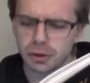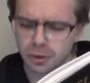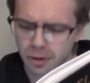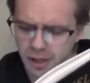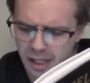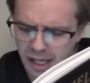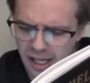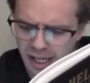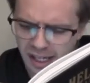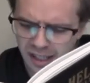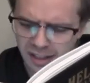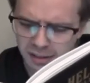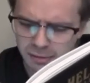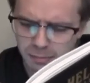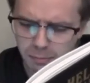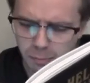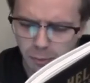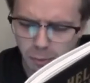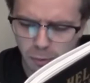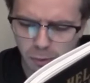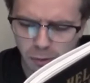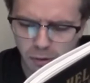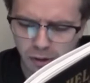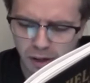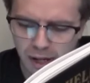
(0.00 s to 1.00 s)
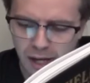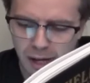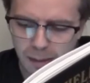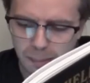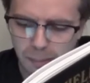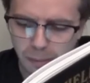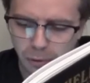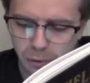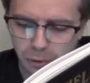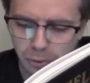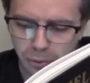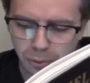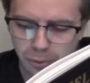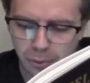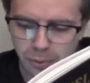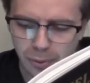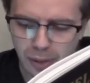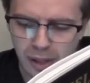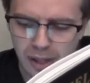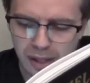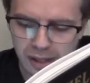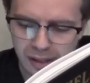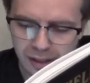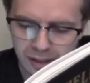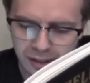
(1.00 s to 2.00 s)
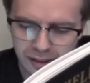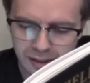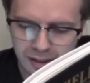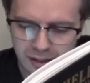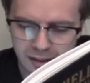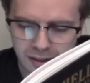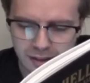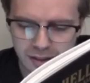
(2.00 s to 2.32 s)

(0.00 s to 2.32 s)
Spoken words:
to act more apathetic